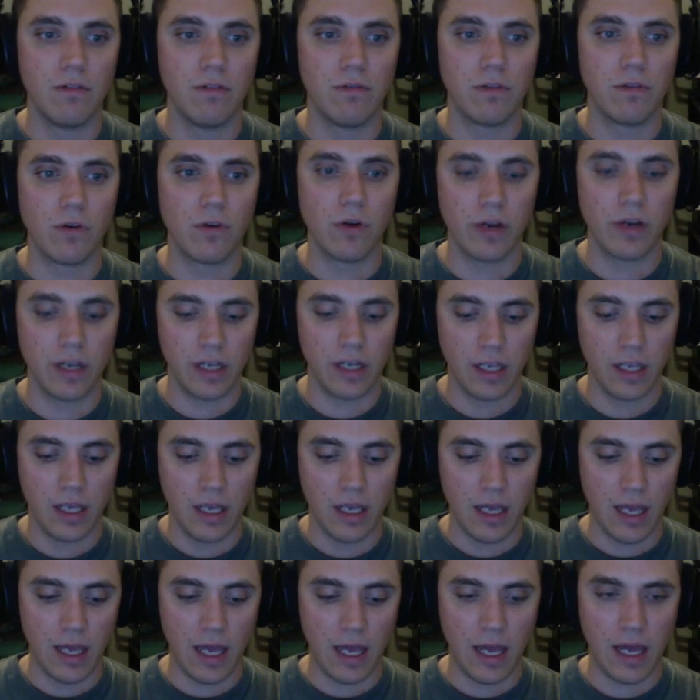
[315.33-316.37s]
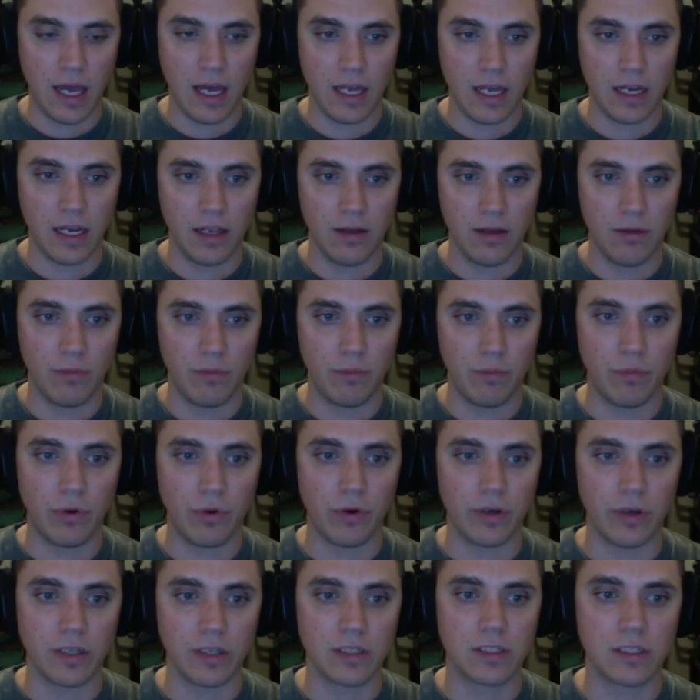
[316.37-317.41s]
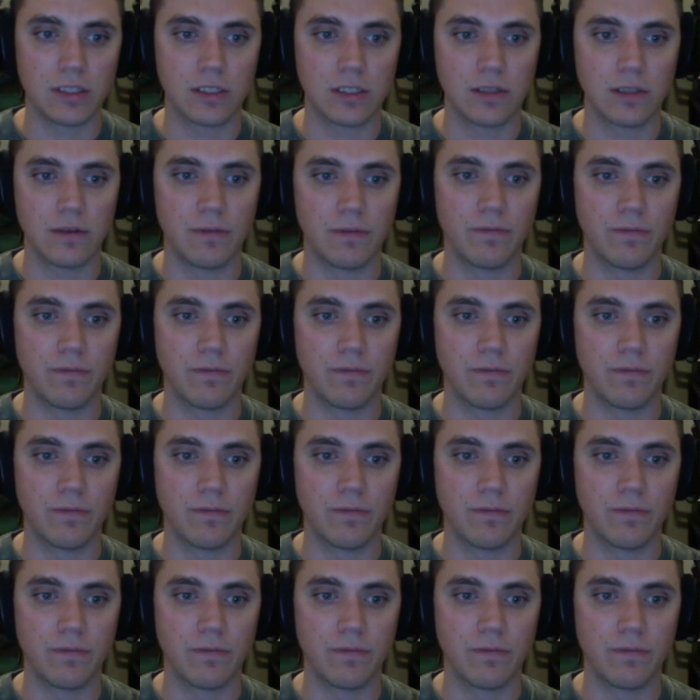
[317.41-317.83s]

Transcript: void add points.